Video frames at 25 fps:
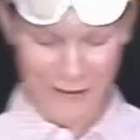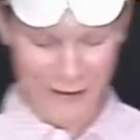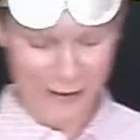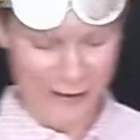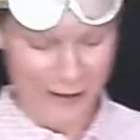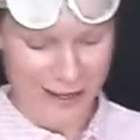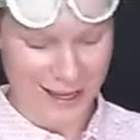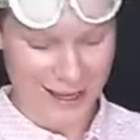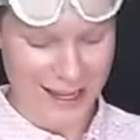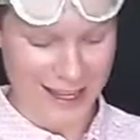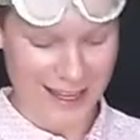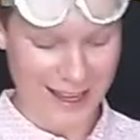
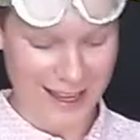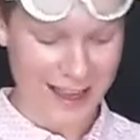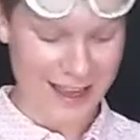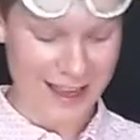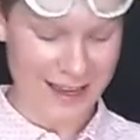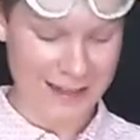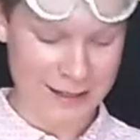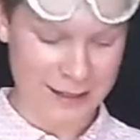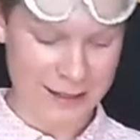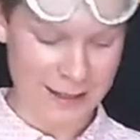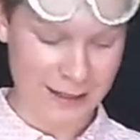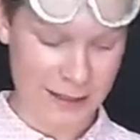Okay,
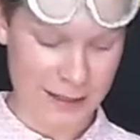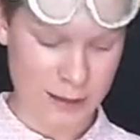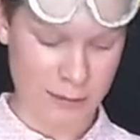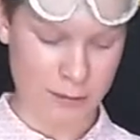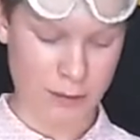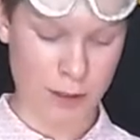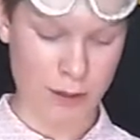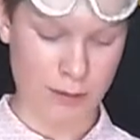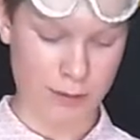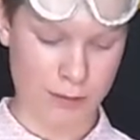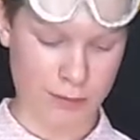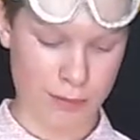and
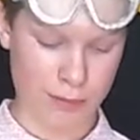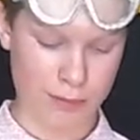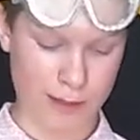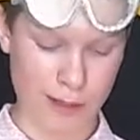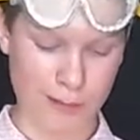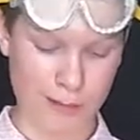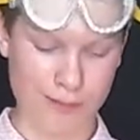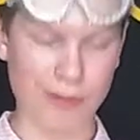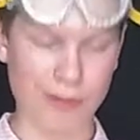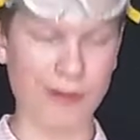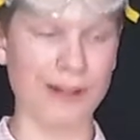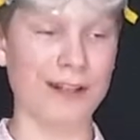you
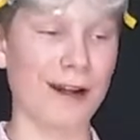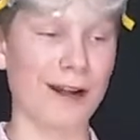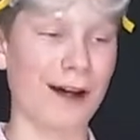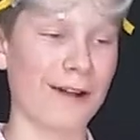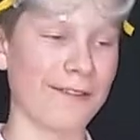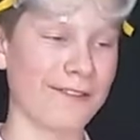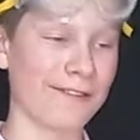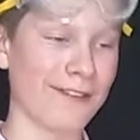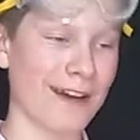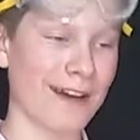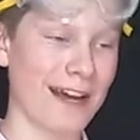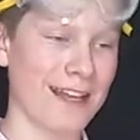can put it
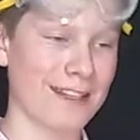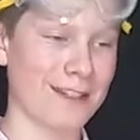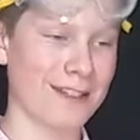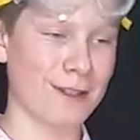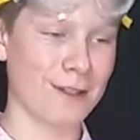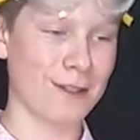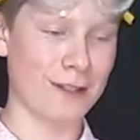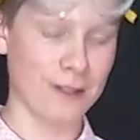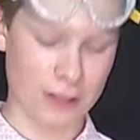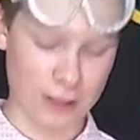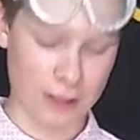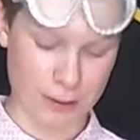on fast.
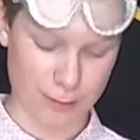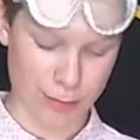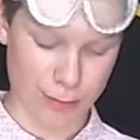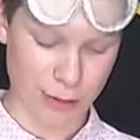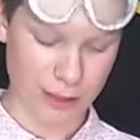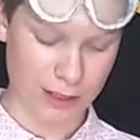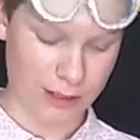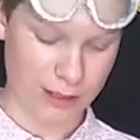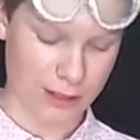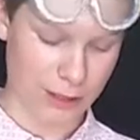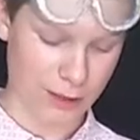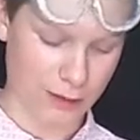You could just
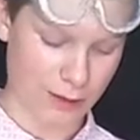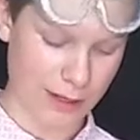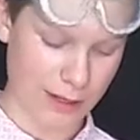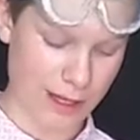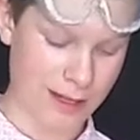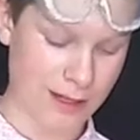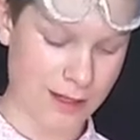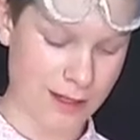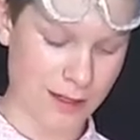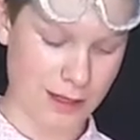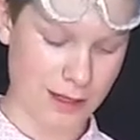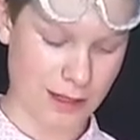put the two
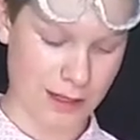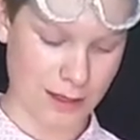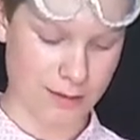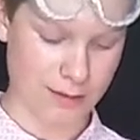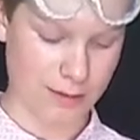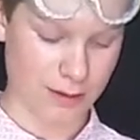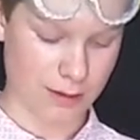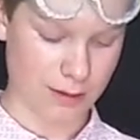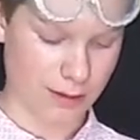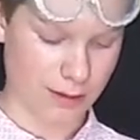in, and then.